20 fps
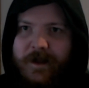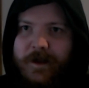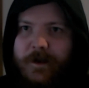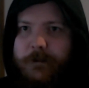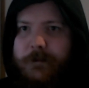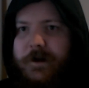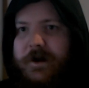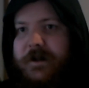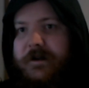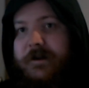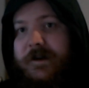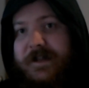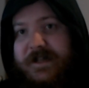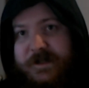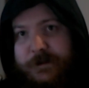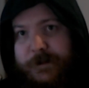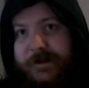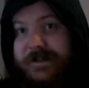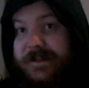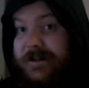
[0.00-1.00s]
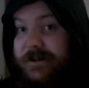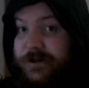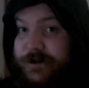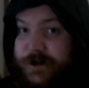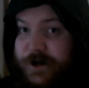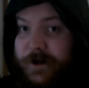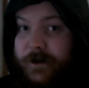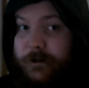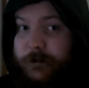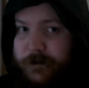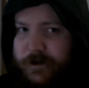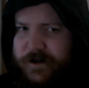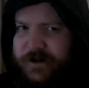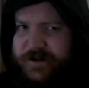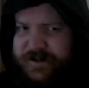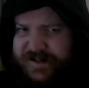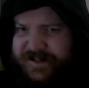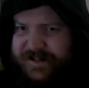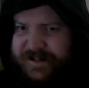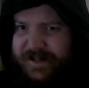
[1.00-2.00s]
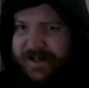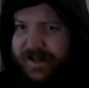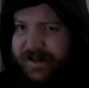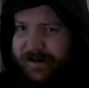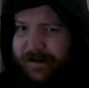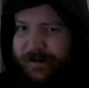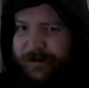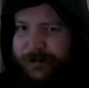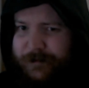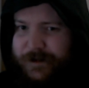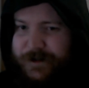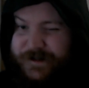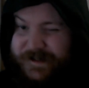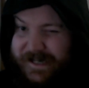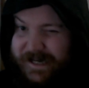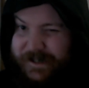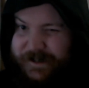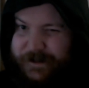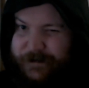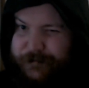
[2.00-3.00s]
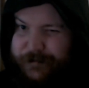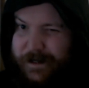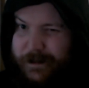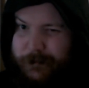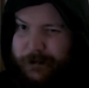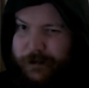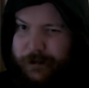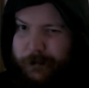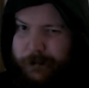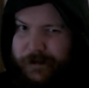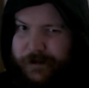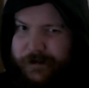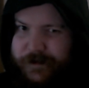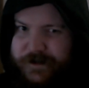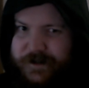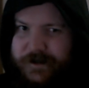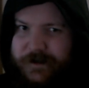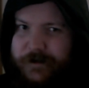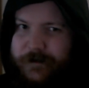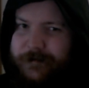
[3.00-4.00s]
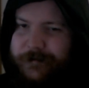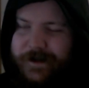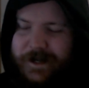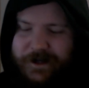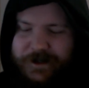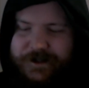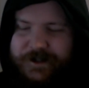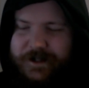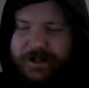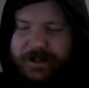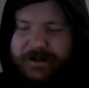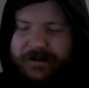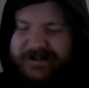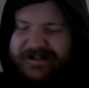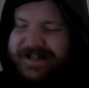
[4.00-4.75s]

But this particular journey was actually far more important of actually